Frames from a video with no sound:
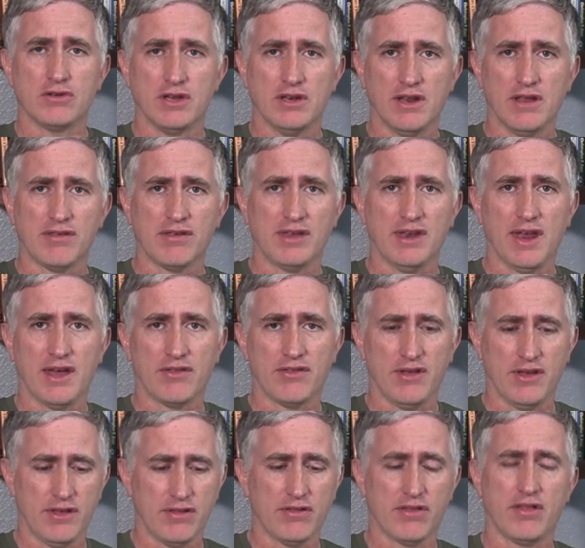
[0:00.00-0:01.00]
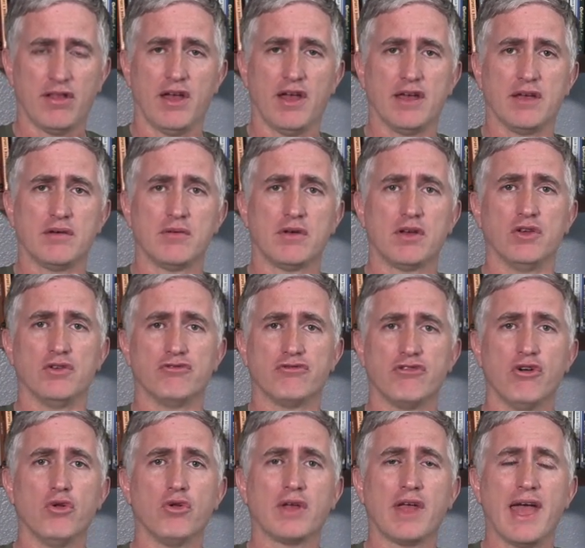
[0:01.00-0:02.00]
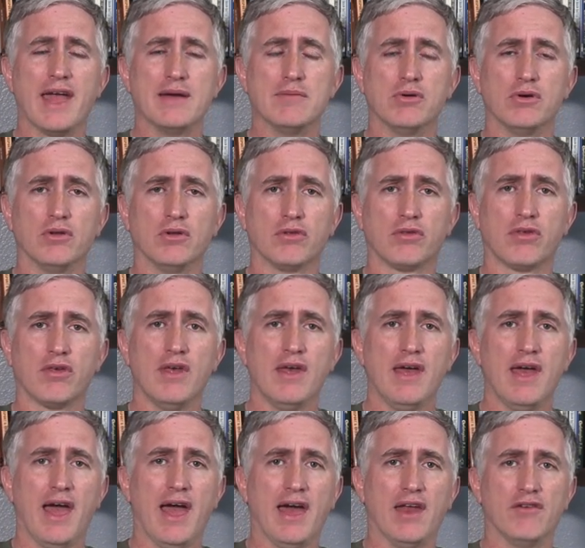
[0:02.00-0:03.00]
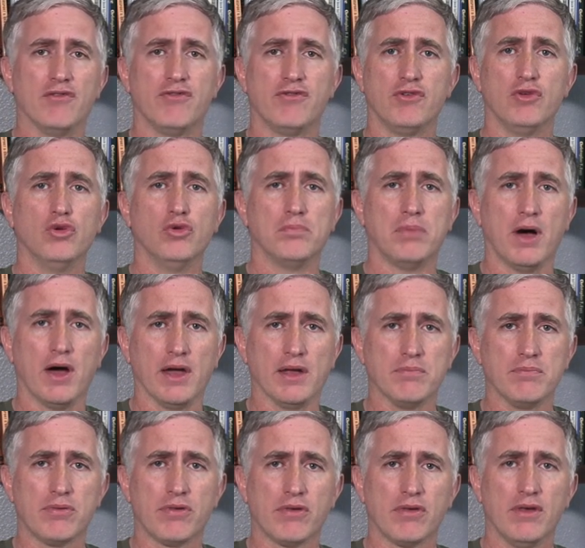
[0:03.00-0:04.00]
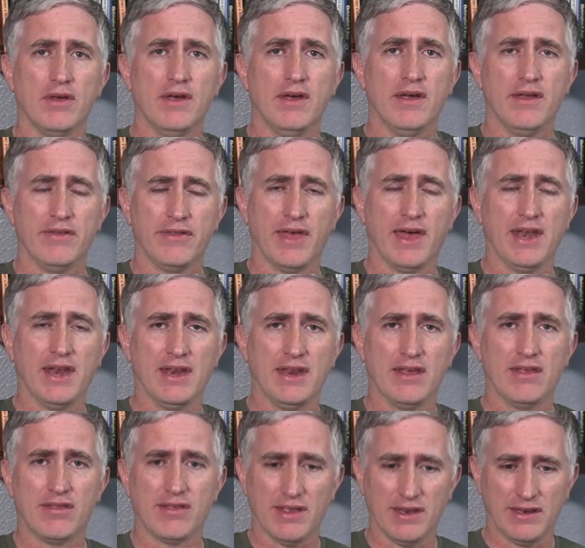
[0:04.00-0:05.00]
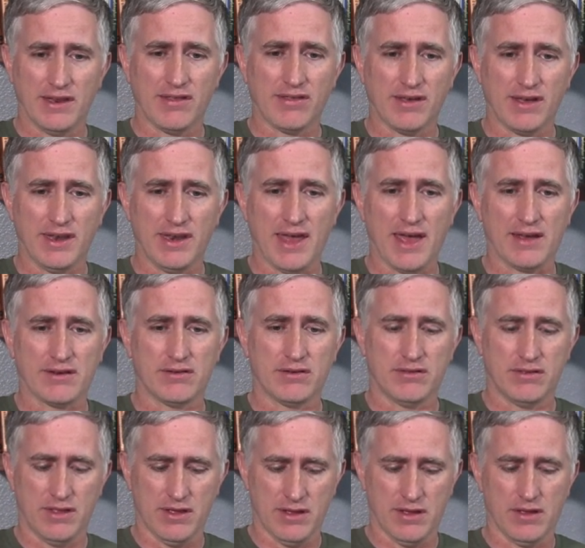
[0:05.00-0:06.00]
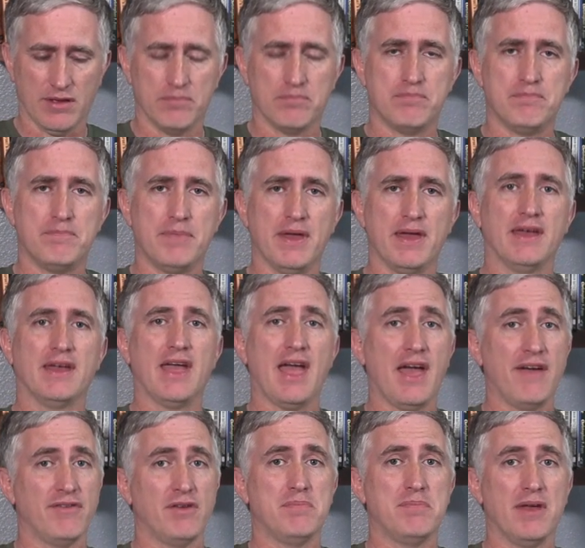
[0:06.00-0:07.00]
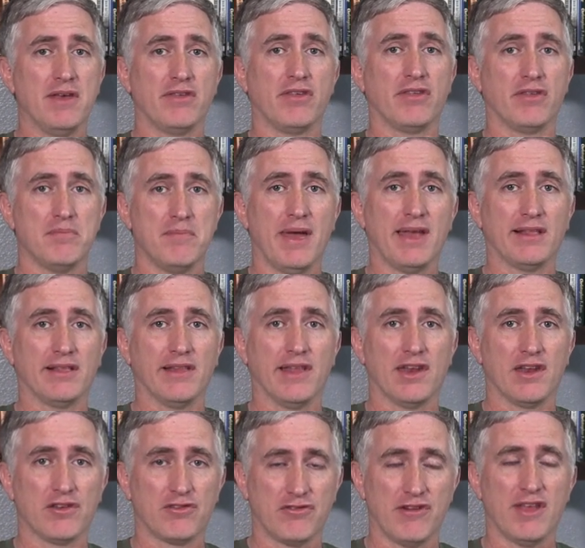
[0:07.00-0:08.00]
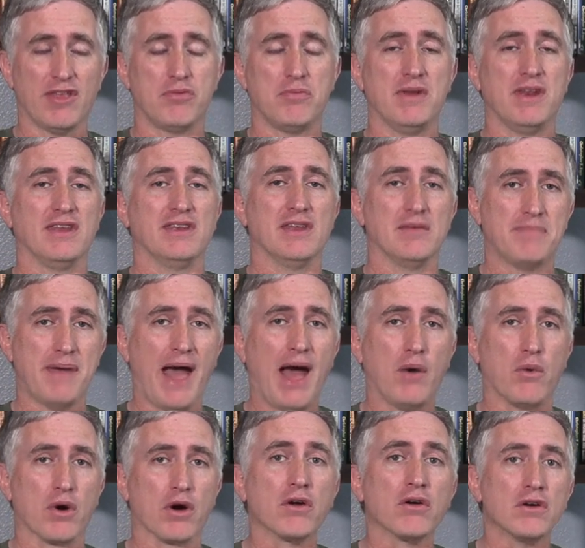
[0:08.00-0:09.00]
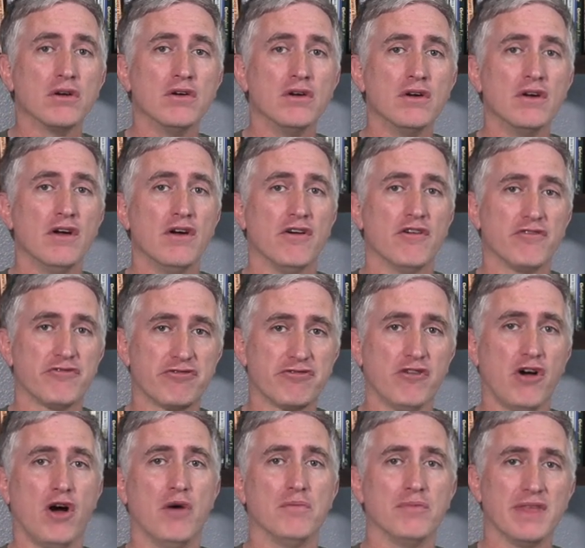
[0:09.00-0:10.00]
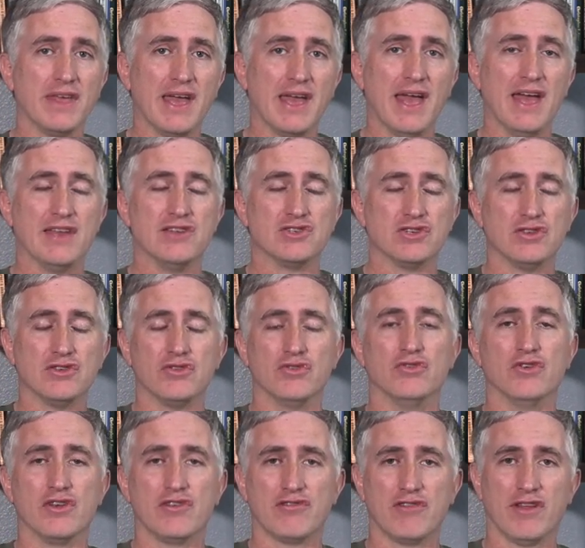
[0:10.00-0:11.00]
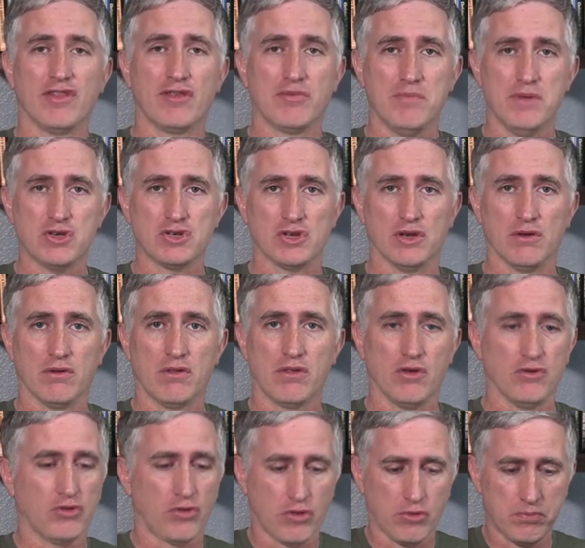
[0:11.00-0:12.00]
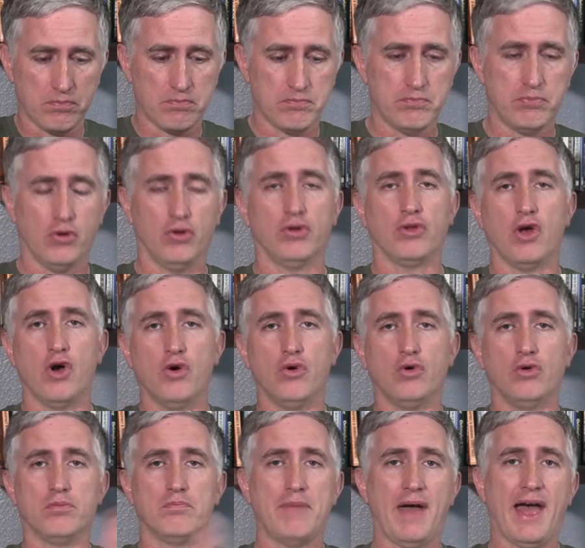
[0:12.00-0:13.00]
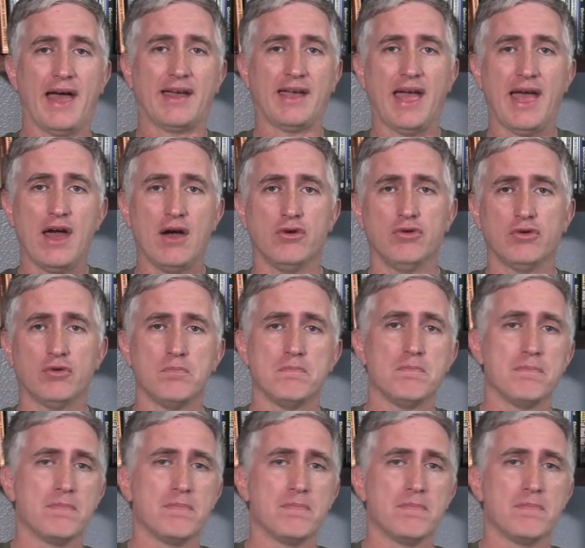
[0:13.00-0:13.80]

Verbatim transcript: to disconnect things like control cables and fuel pipes than it is to disconnect the big heavy pieces of metal that are transmitting the power from the engine to the transmission. So just pull the whole pack out,